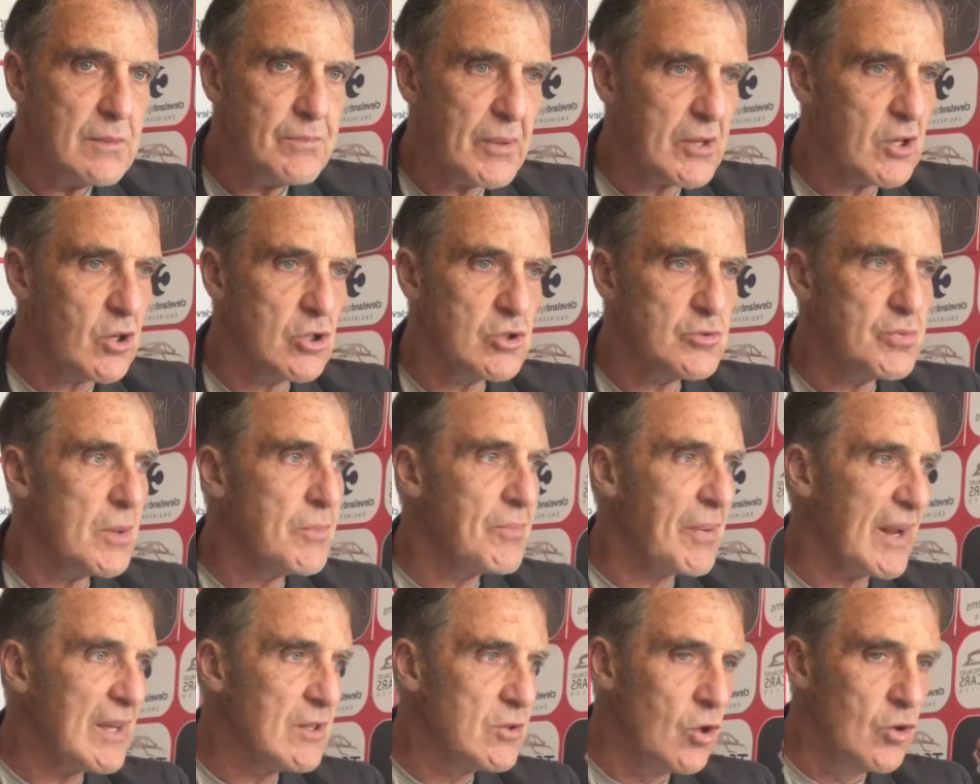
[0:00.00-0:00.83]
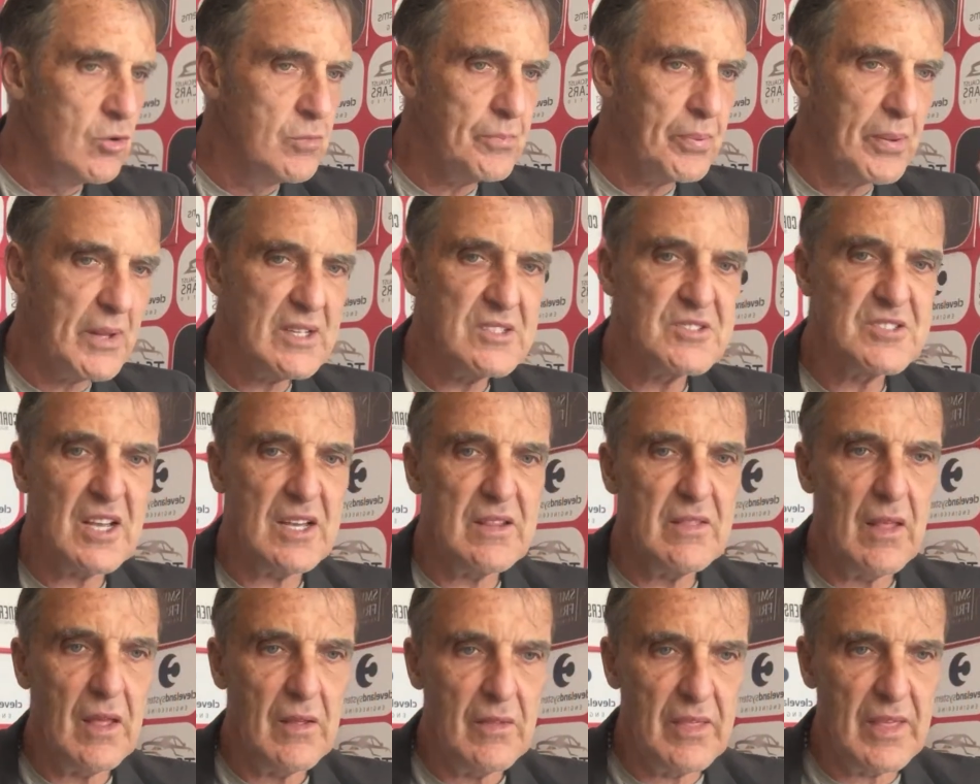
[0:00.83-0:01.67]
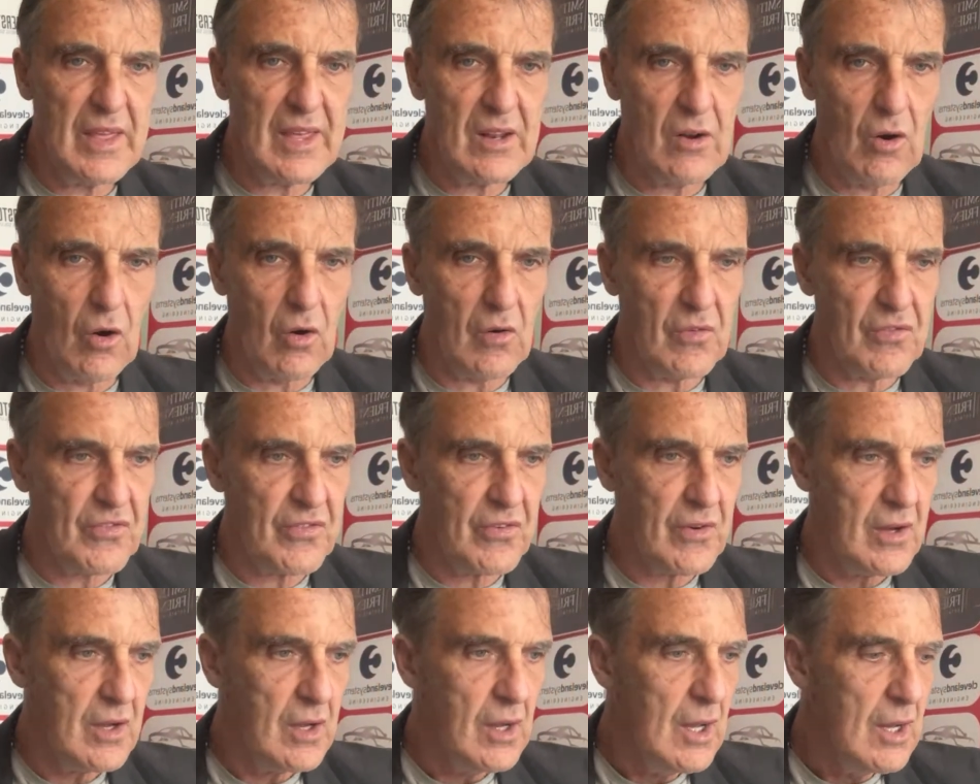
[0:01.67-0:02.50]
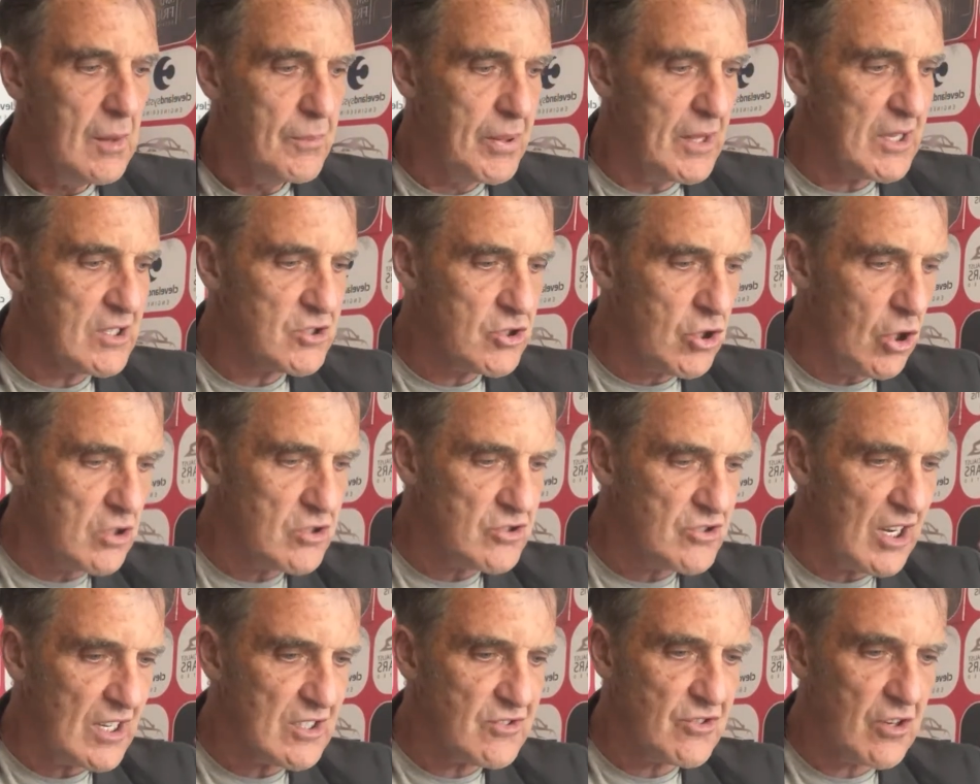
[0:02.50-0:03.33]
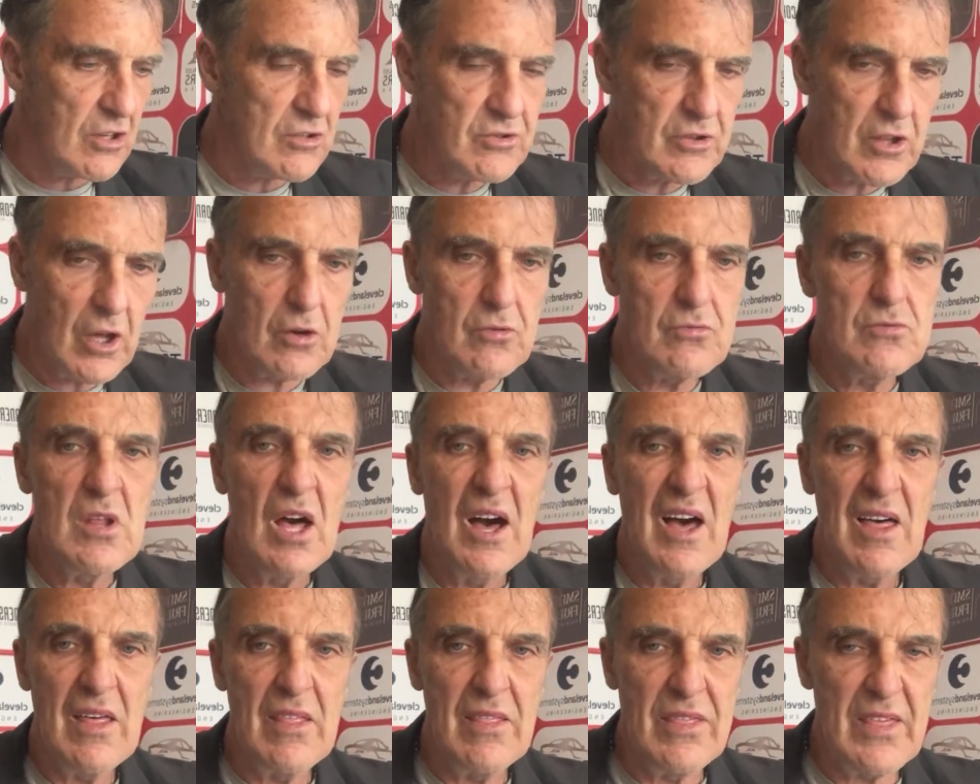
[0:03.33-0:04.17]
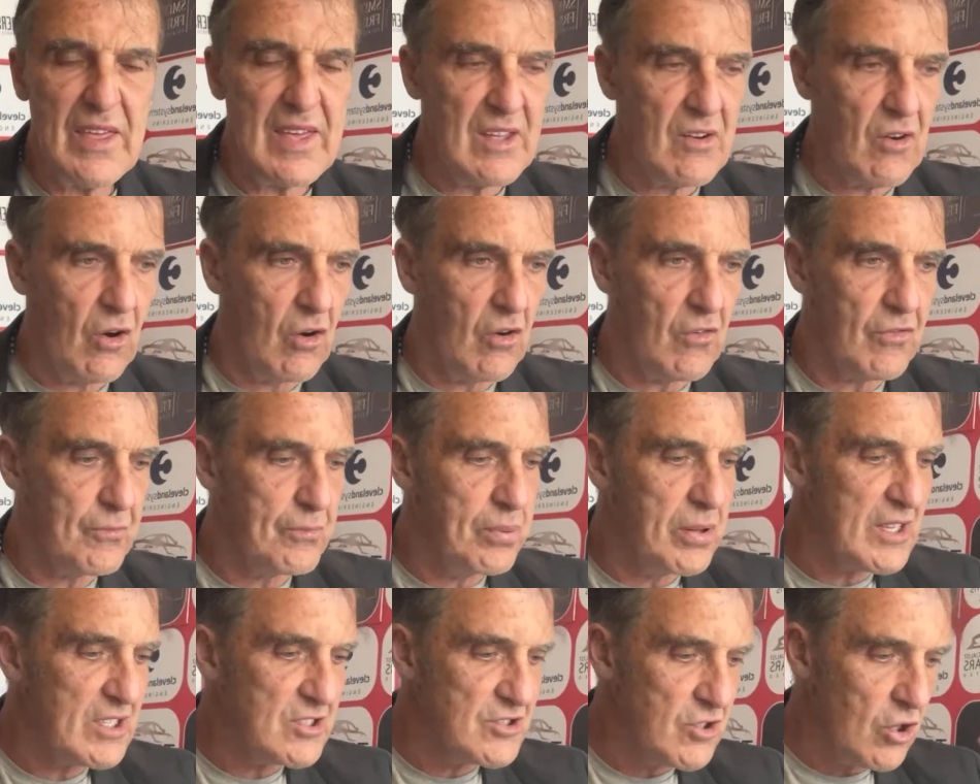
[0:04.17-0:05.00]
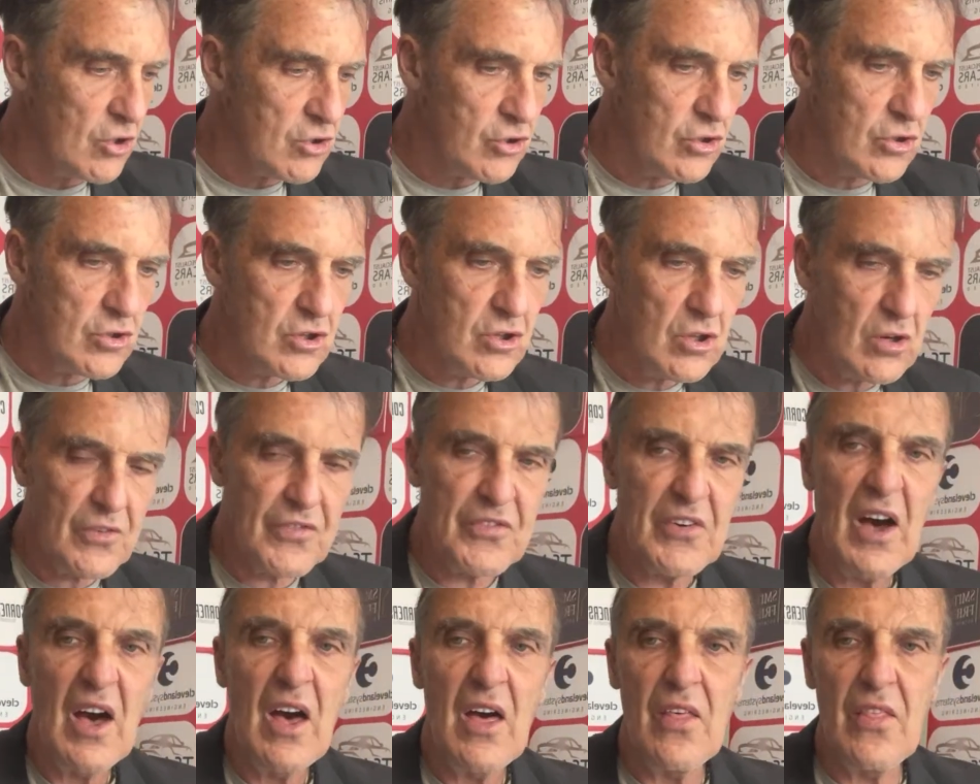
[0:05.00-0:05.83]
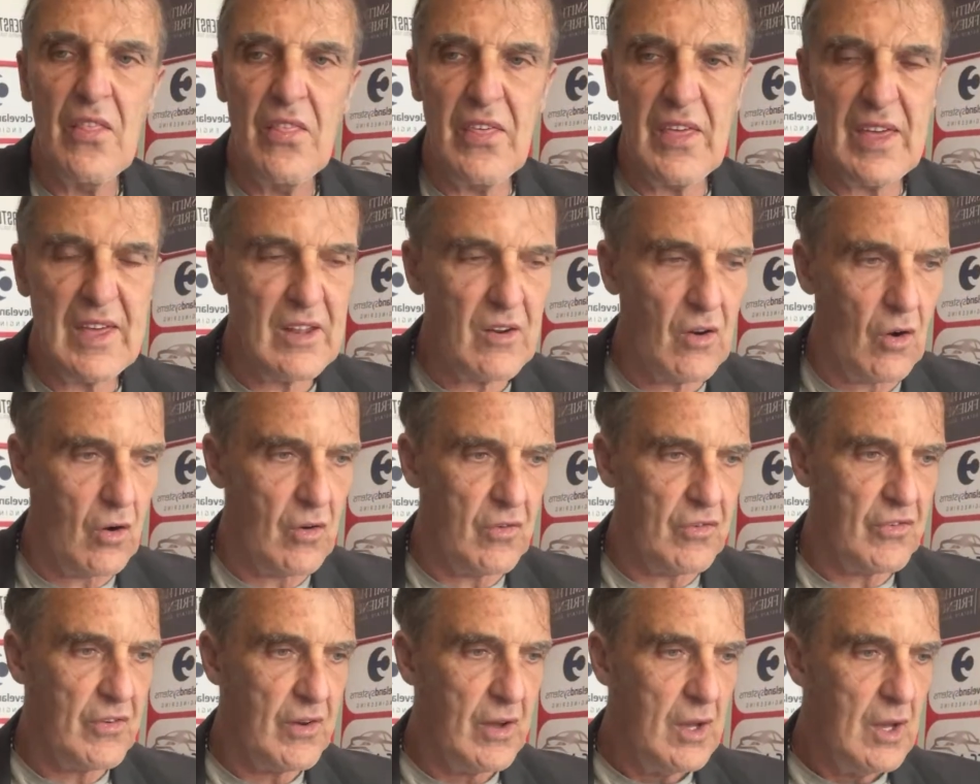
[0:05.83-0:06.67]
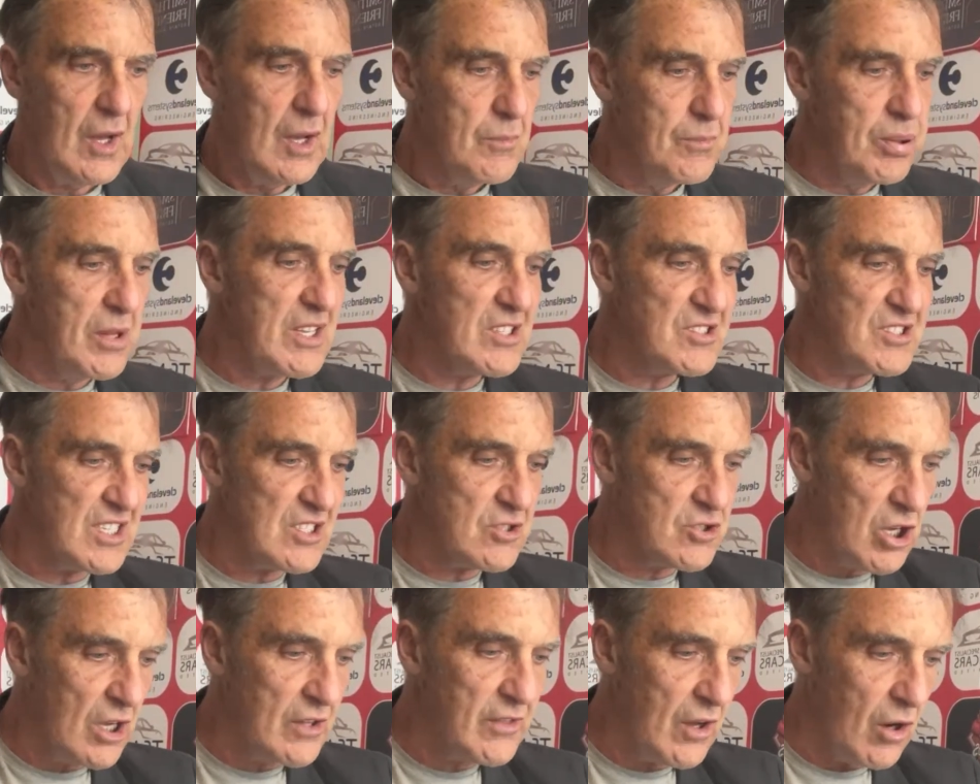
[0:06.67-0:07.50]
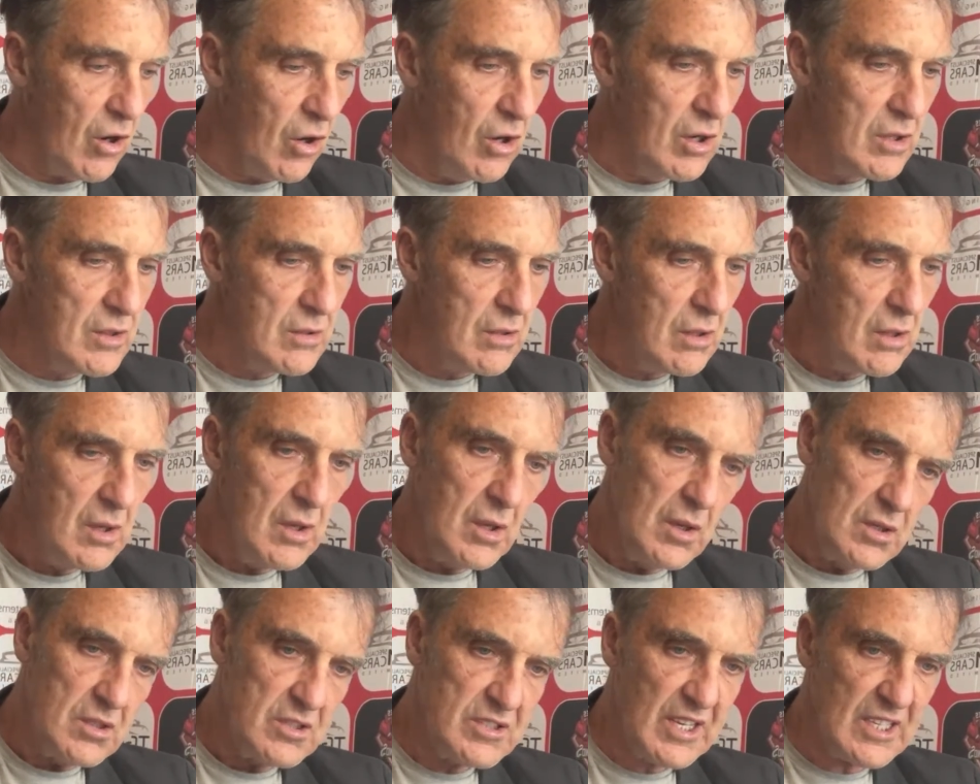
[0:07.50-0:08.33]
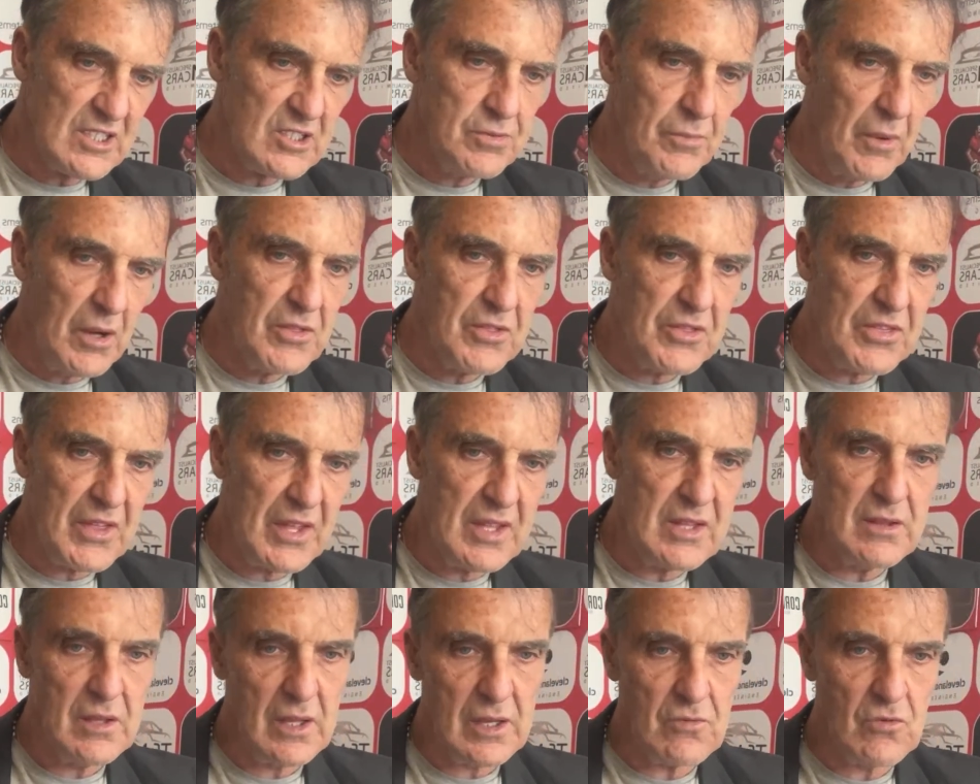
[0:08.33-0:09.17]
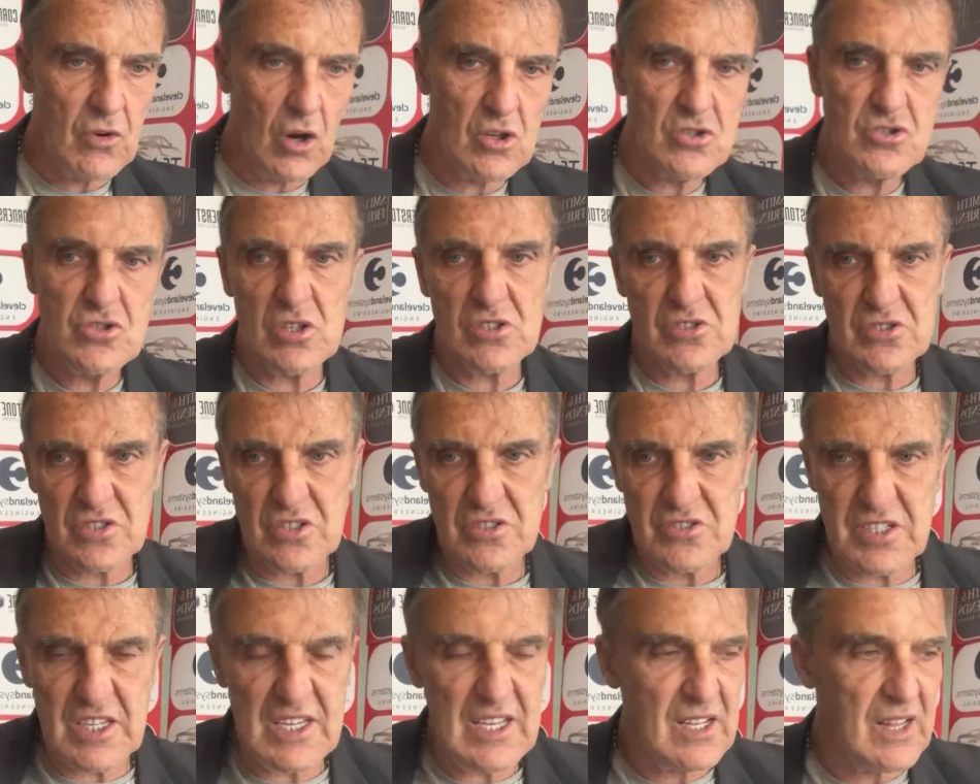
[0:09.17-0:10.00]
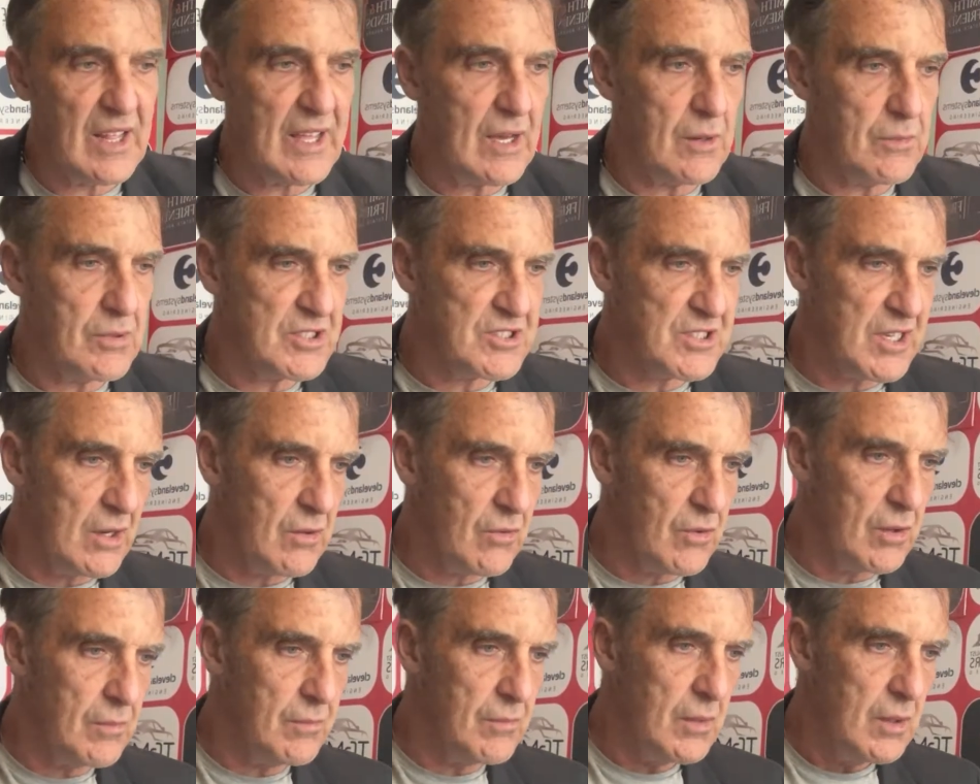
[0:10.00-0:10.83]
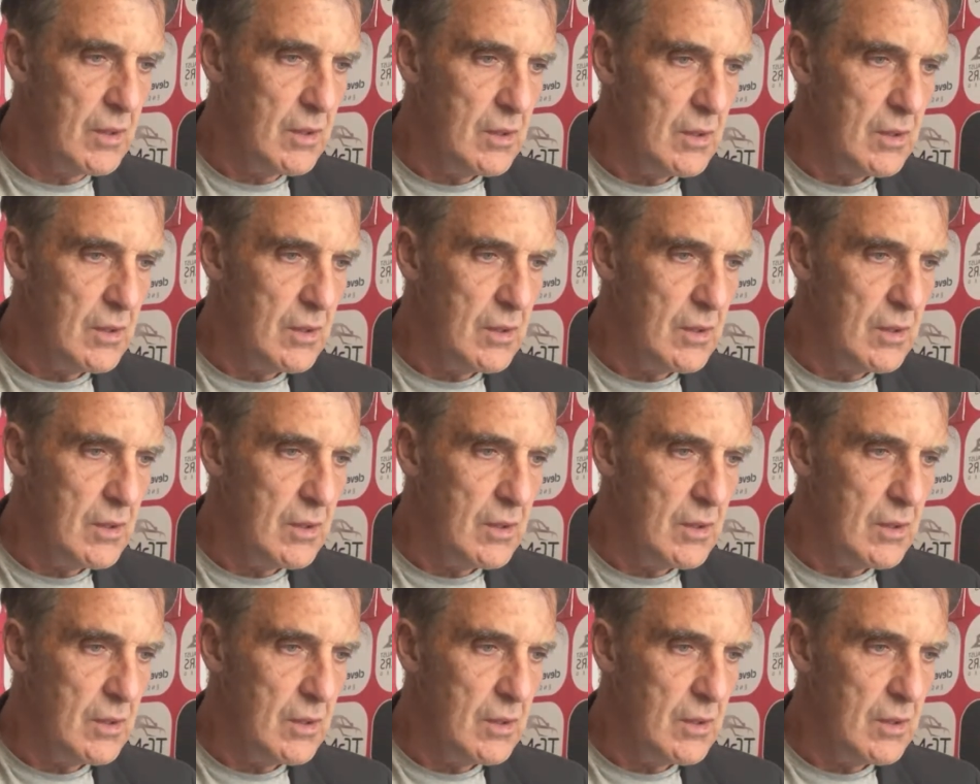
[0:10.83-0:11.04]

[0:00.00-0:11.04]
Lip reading: Because we bring loan players in, they're off. Players' contracts run down, they're off. Players not good enough, they're off. Players that turn it on 6 months in, like Rodgers, see you later, we sell them.